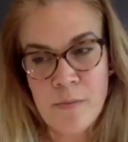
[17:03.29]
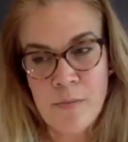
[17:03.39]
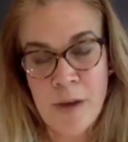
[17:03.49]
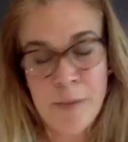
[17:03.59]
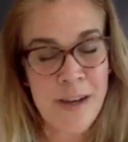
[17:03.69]

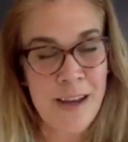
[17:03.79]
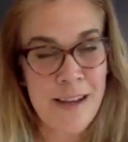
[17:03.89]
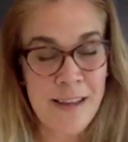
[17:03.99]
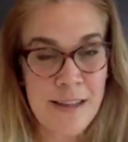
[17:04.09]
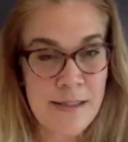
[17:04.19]
I mean, I
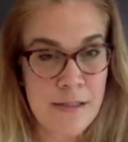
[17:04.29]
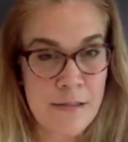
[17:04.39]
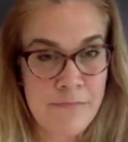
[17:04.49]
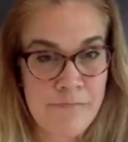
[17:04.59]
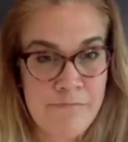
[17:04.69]
think
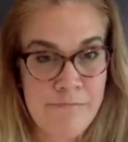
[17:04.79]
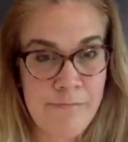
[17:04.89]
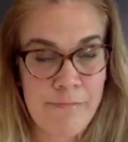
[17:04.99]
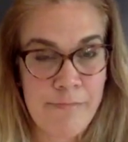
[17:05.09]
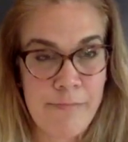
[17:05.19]

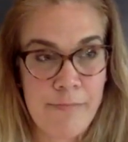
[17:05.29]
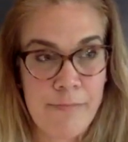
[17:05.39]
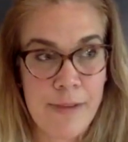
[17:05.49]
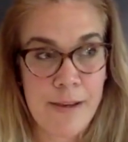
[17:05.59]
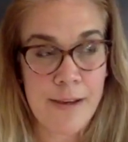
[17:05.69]

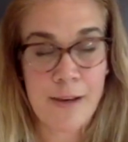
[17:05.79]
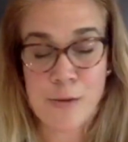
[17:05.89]
it